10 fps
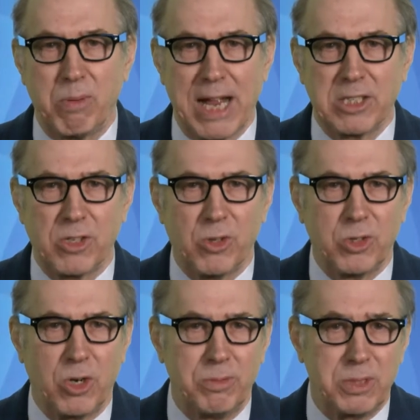practical
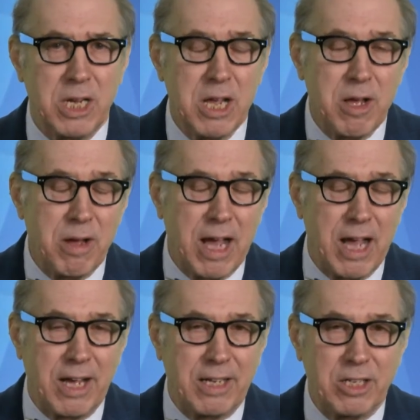terms.
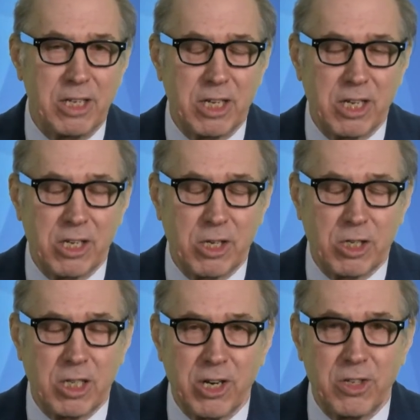
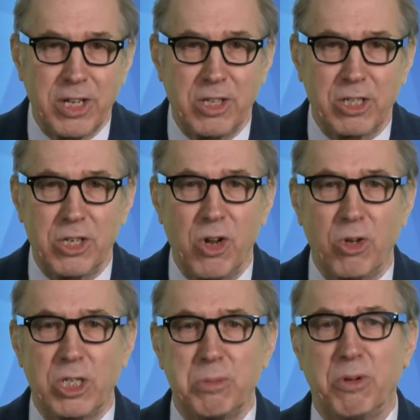Clearly, there's a
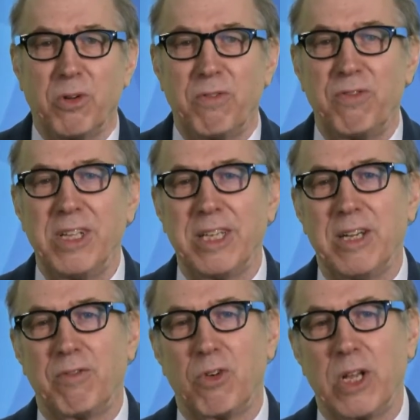noticeable
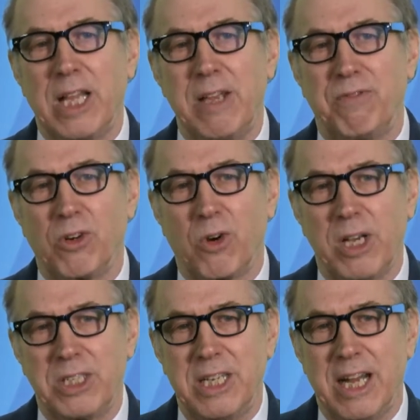feeling of relief
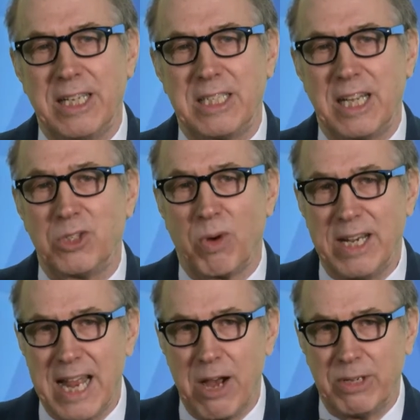across the United States
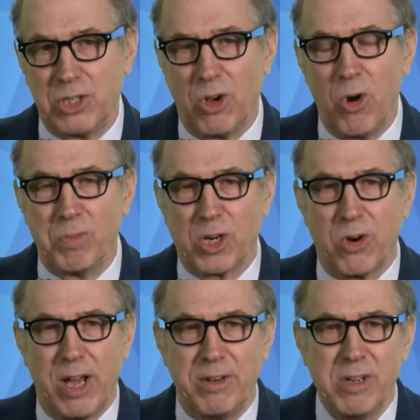right now as
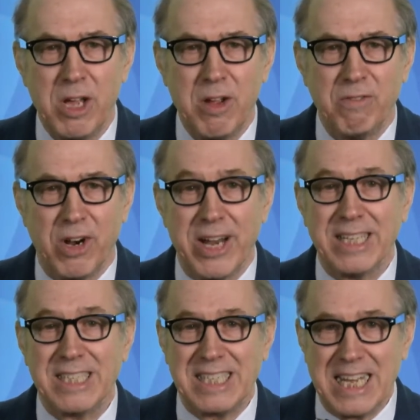Omicron
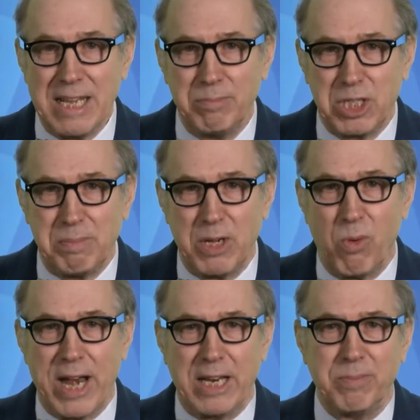variant seems to be
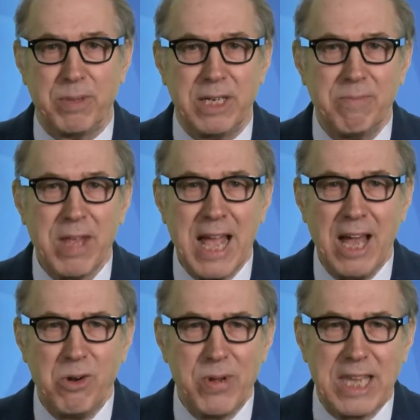waning. But
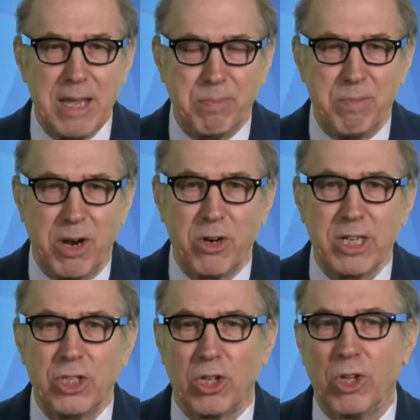how do we keep
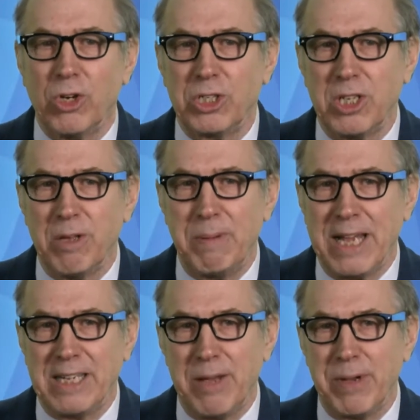Americans alert to the
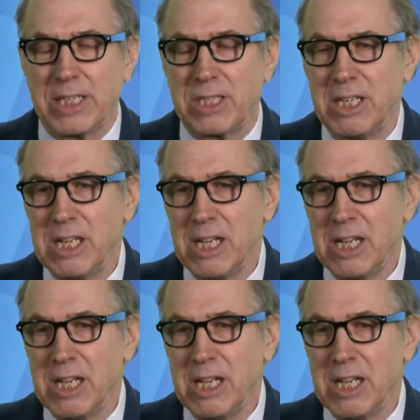pandemic's